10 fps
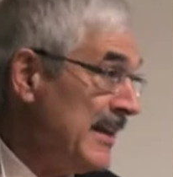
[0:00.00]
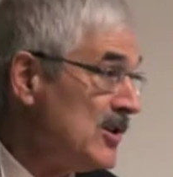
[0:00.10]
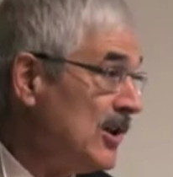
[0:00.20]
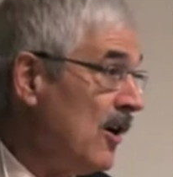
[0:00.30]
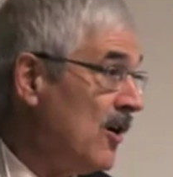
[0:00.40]
an
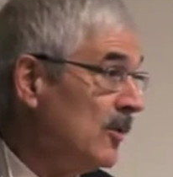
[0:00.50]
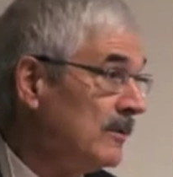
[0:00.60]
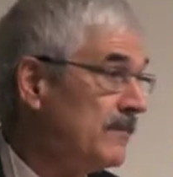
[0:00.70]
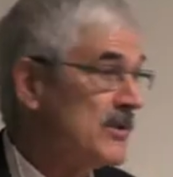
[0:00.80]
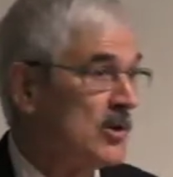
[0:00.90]

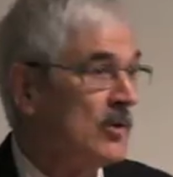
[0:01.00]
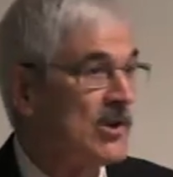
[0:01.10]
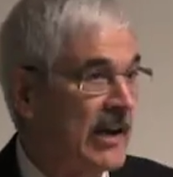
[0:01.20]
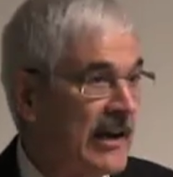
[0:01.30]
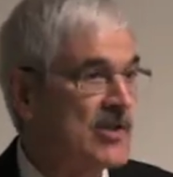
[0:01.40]
NGO,
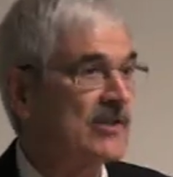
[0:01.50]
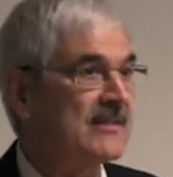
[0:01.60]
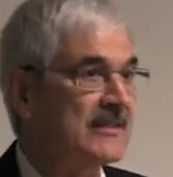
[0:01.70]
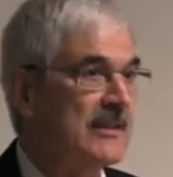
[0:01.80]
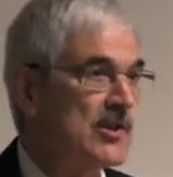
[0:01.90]
Jewish
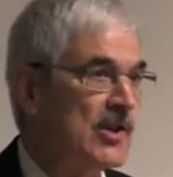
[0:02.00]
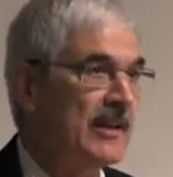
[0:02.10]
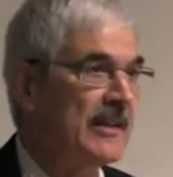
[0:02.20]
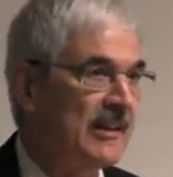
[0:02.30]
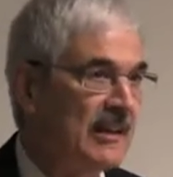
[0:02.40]
agency,
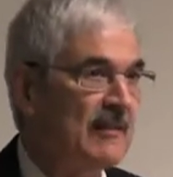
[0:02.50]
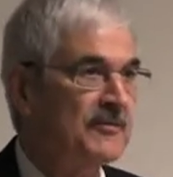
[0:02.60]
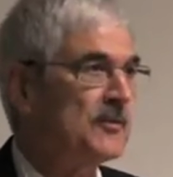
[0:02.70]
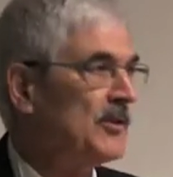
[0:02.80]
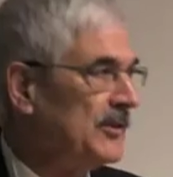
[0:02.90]

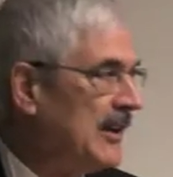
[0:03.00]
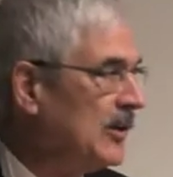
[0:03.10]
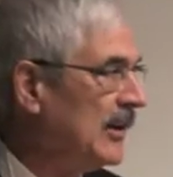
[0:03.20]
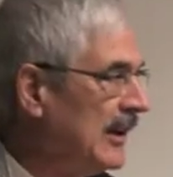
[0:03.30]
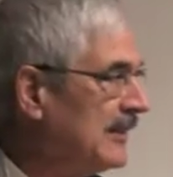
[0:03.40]
JNF, you know, they
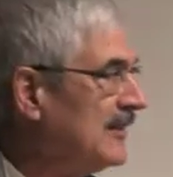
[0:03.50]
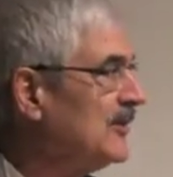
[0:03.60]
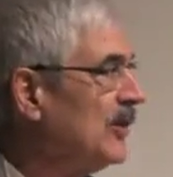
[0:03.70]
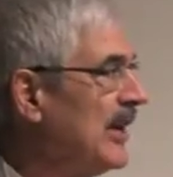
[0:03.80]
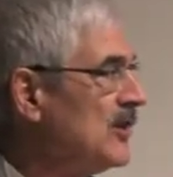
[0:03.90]

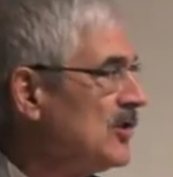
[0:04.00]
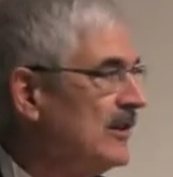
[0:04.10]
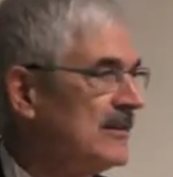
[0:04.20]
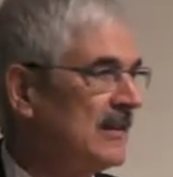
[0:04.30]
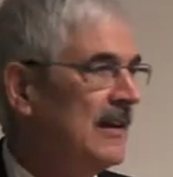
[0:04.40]
collected
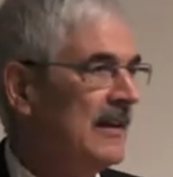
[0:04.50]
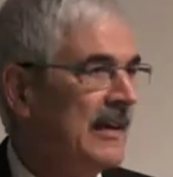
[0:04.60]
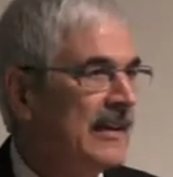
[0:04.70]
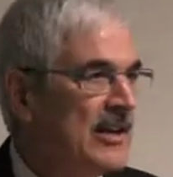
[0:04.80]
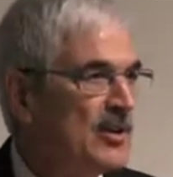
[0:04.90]
donations and